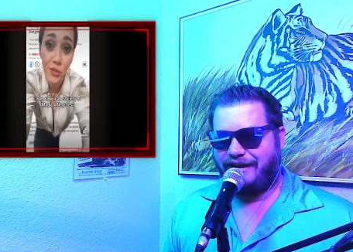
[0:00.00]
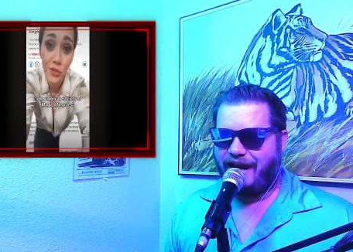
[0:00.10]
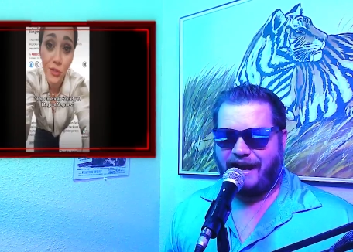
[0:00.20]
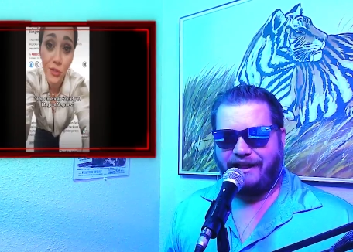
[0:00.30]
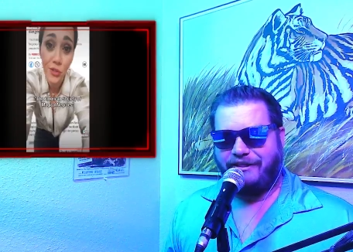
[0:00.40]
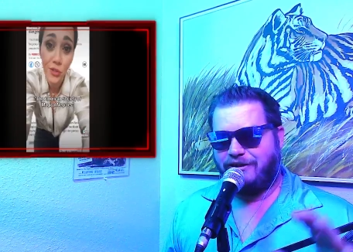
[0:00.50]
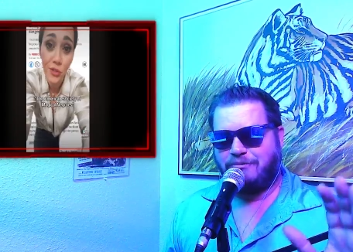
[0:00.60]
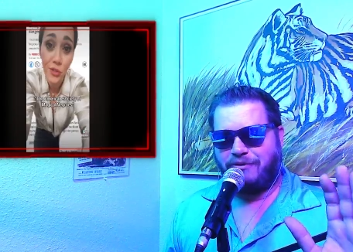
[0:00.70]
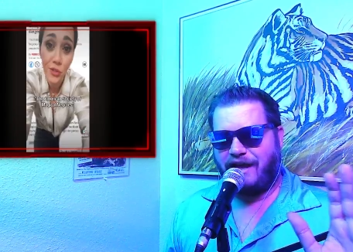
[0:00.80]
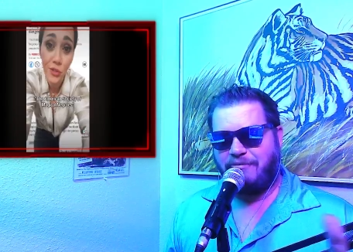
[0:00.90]
Speaker 1: Yeah,
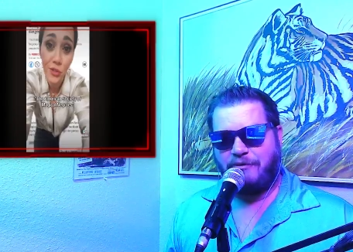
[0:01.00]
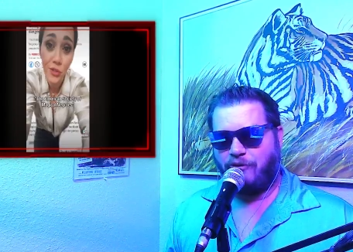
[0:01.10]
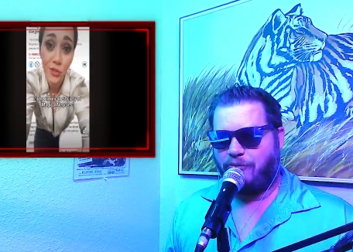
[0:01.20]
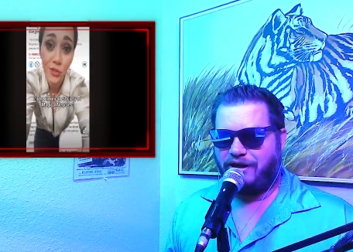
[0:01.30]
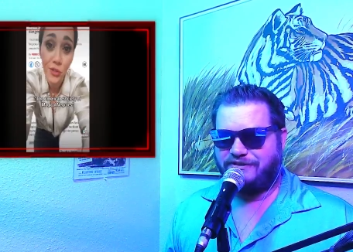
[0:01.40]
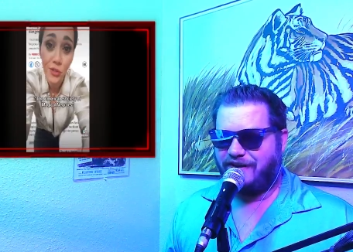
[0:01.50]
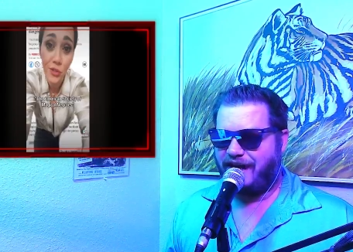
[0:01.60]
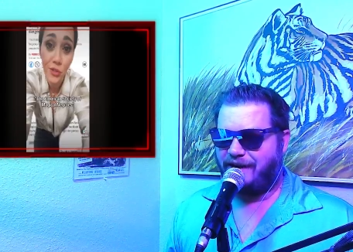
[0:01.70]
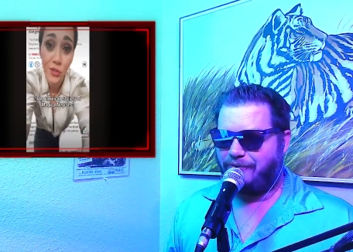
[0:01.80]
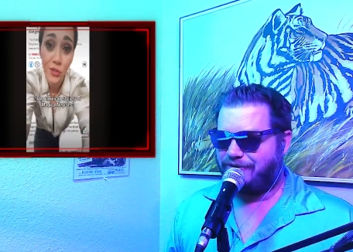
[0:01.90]
those black people are a bunch of
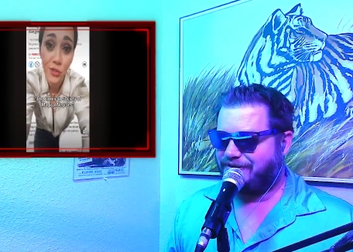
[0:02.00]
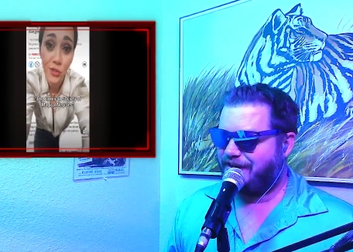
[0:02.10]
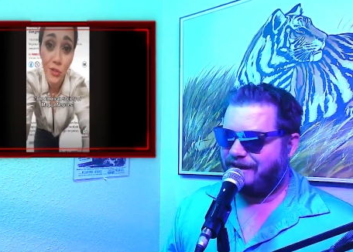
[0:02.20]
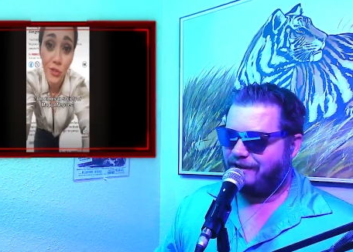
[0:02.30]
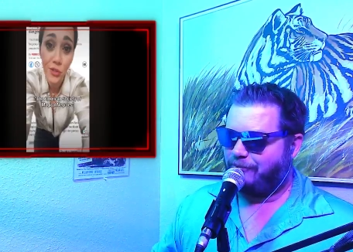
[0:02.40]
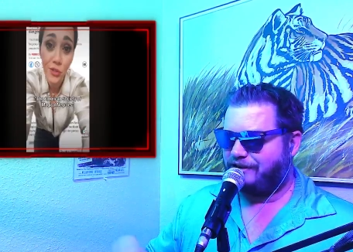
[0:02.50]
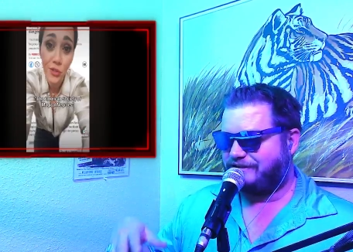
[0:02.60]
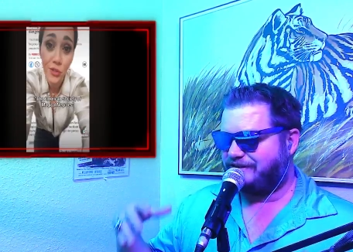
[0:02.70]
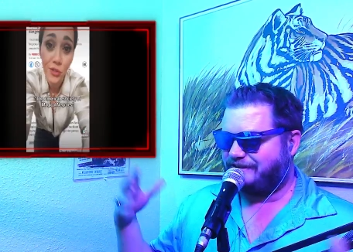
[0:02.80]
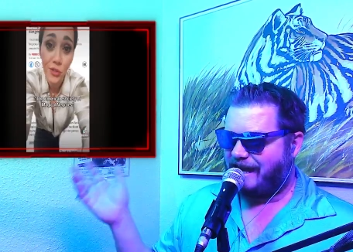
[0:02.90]
animals, a
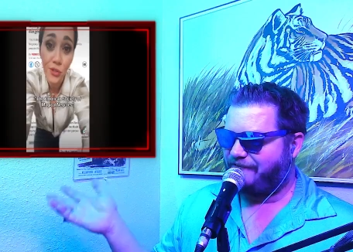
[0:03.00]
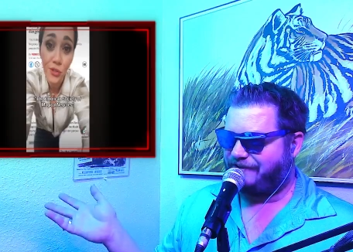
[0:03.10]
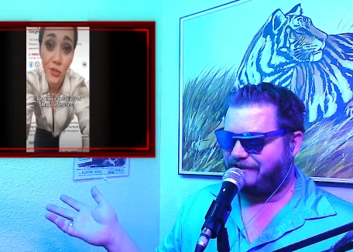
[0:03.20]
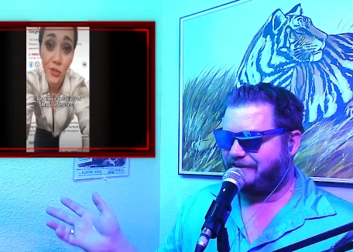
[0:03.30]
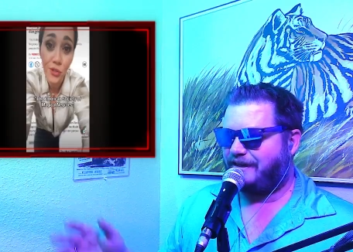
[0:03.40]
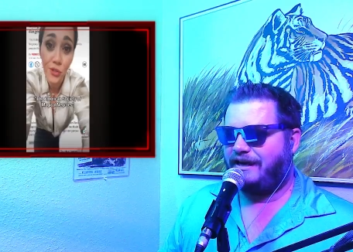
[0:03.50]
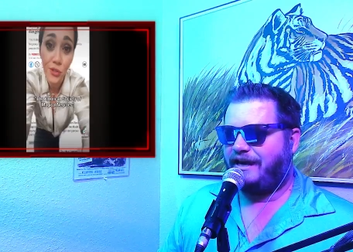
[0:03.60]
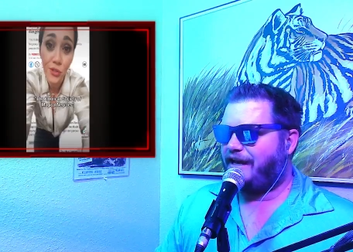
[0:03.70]
bunch of savages.